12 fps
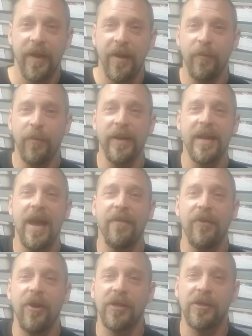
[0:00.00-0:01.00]
Everybody have
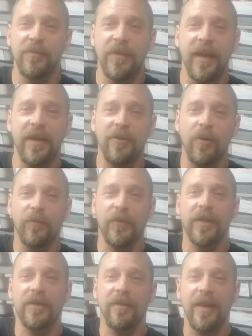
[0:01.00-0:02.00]
an awesome day. Don't
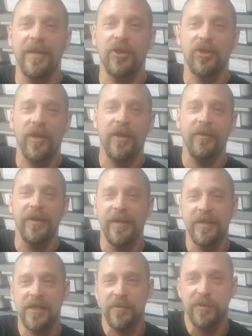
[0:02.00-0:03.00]
forget to like, share,
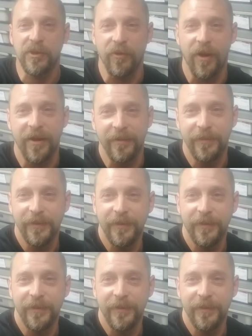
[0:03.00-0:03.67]
and subscribe.